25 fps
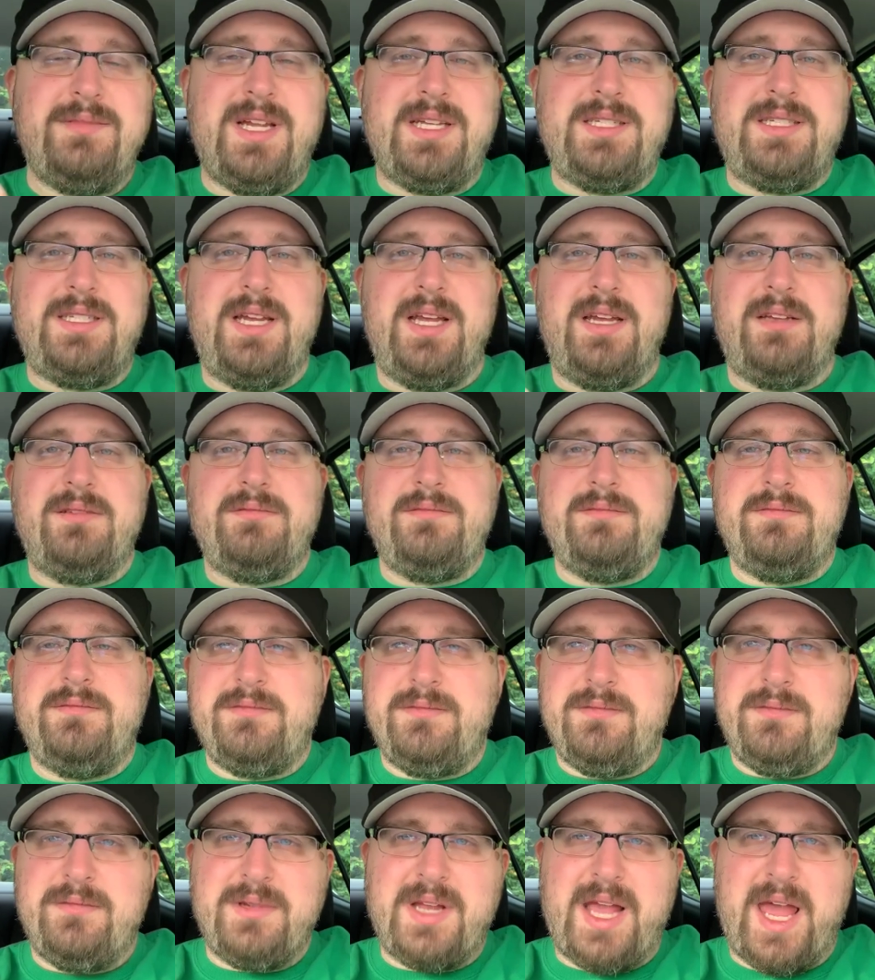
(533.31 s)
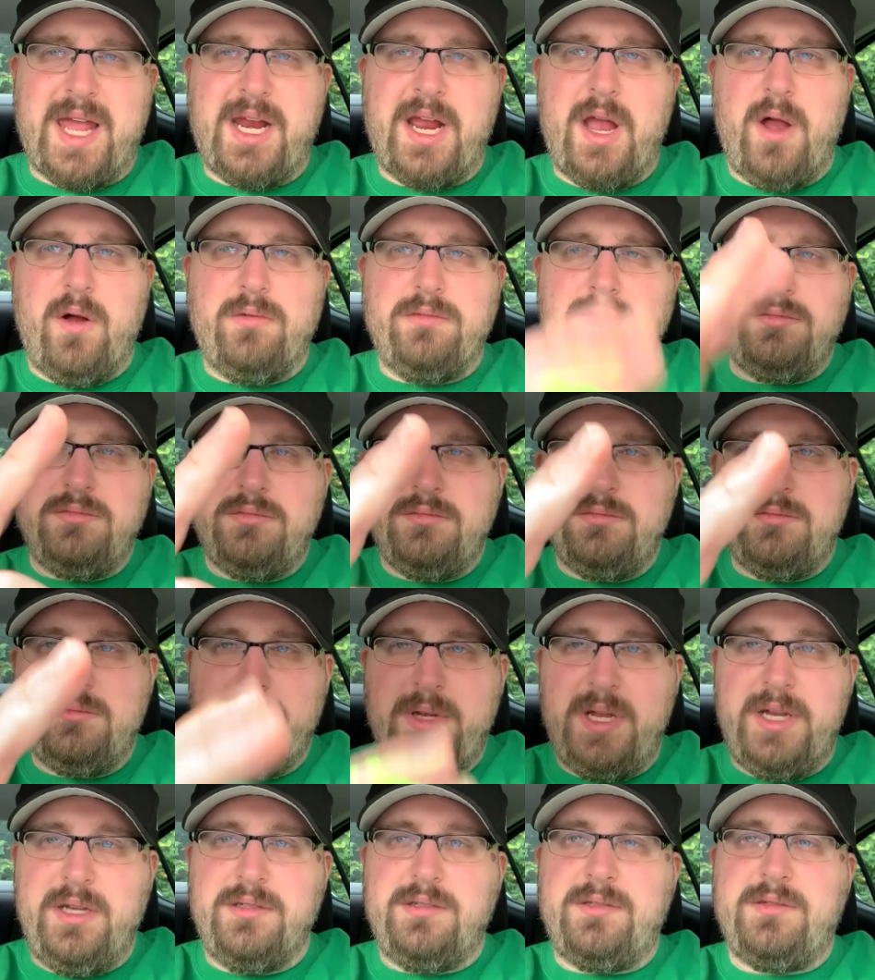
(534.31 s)
That's it. Gotta go.
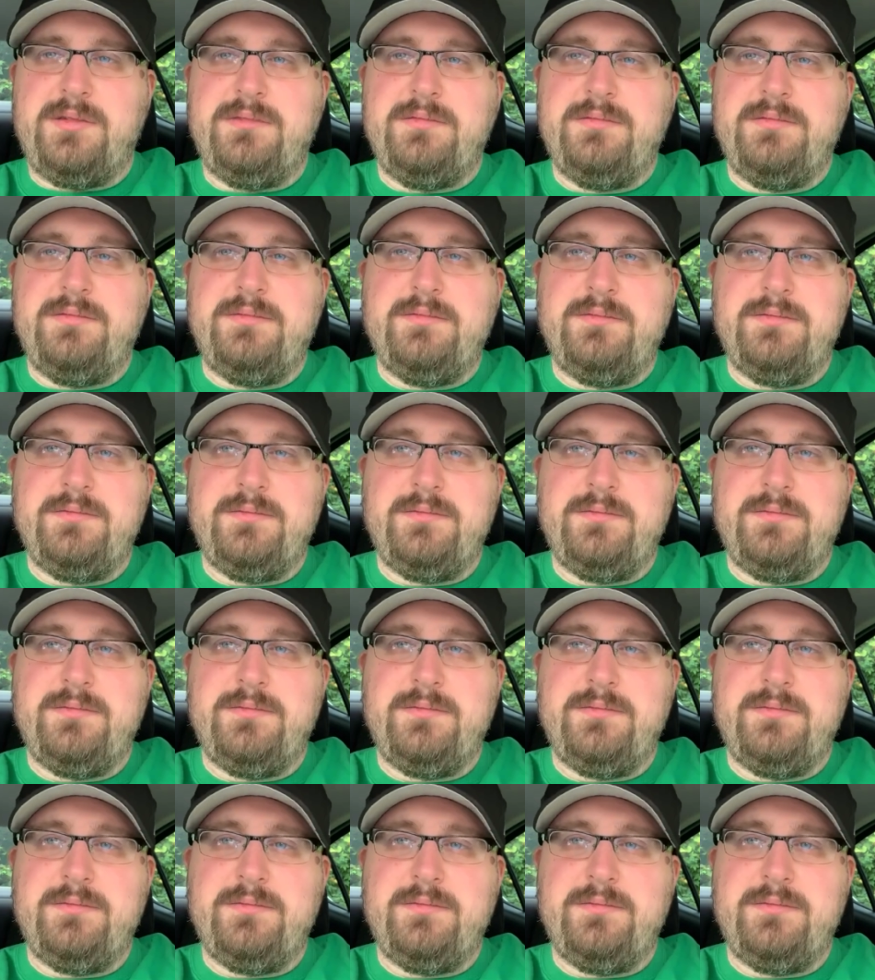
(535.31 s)
Peace.